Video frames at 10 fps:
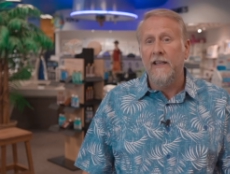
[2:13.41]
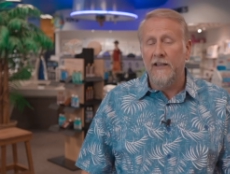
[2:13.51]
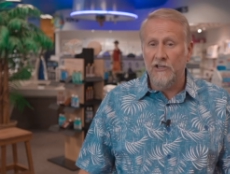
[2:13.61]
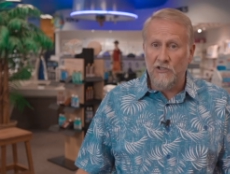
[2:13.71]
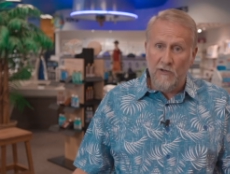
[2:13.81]

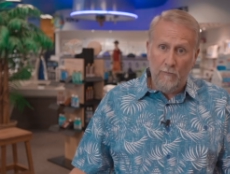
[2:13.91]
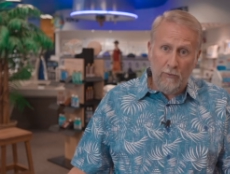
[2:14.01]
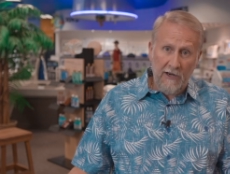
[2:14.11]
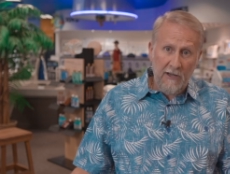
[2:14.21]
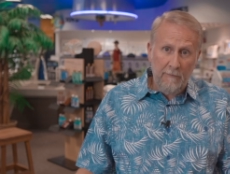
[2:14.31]
is
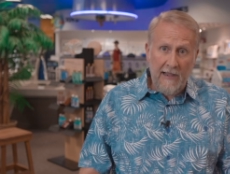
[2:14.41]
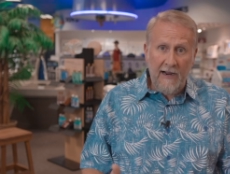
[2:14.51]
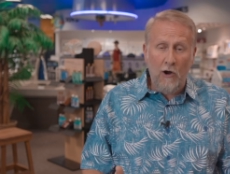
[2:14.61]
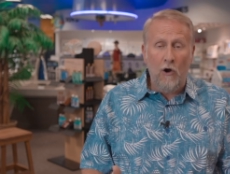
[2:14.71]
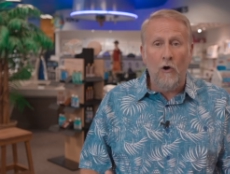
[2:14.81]
bringing
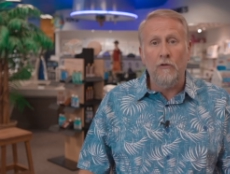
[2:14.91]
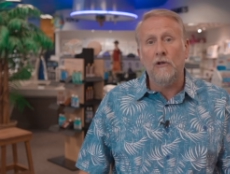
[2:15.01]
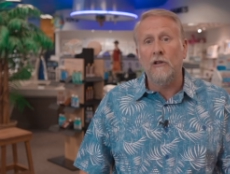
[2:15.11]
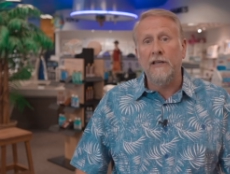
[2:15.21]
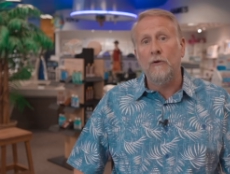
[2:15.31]
back all the
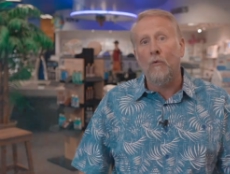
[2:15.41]
clean